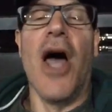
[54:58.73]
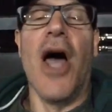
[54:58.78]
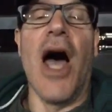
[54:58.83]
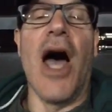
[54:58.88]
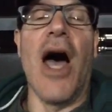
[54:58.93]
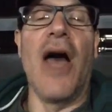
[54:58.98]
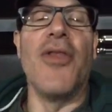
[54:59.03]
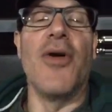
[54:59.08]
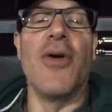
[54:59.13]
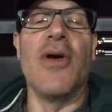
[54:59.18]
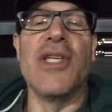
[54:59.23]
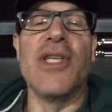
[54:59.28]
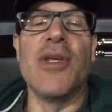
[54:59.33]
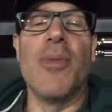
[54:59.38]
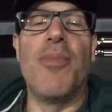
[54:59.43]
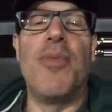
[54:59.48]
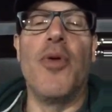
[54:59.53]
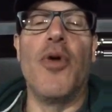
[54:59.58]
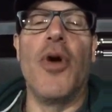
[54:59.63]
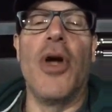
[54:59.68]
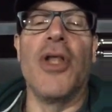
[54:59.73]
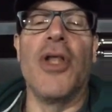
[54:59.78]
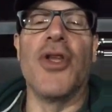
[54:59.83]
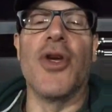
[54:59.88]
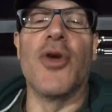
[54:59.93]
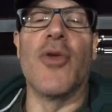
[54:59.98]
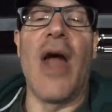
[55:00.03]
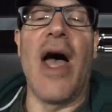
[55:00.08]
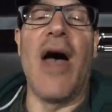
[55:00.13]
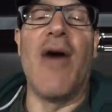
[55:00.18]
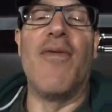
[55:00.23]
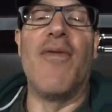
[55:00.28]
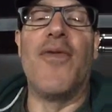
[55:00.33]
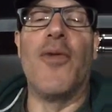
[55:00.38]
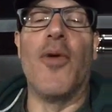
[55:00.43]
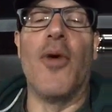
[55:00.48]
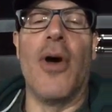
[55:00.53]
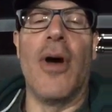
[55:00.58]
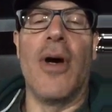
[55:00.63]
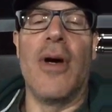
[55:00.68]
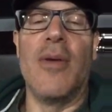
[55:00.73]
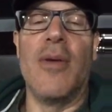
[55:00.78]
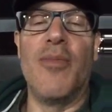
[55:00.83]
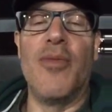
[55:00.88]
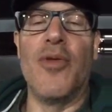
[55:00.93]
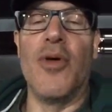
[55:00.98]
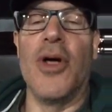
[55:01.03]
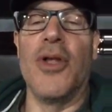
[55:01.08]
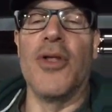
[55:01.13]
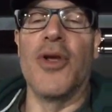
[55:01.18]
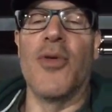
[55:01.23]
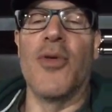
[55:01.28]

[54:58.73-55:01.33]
Uh, there is a pool on the ground floor. Pool on